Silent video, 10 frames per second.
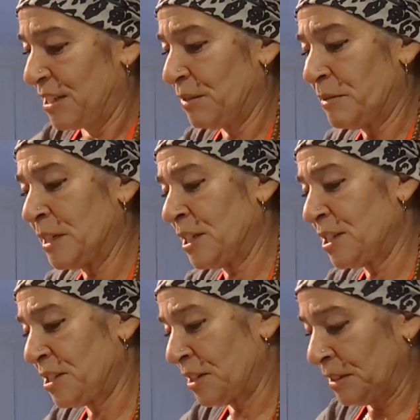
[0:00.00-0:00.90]
Don't want it
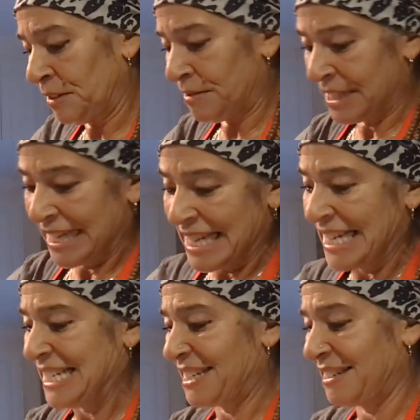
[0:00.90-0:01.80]
to start losing
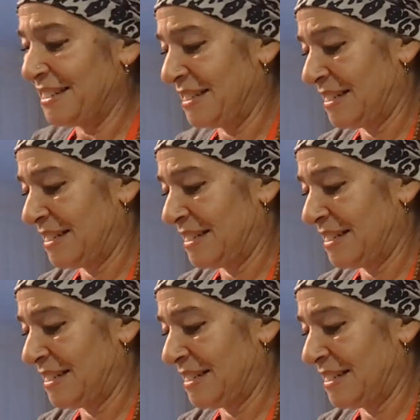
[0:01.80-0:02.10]
heat.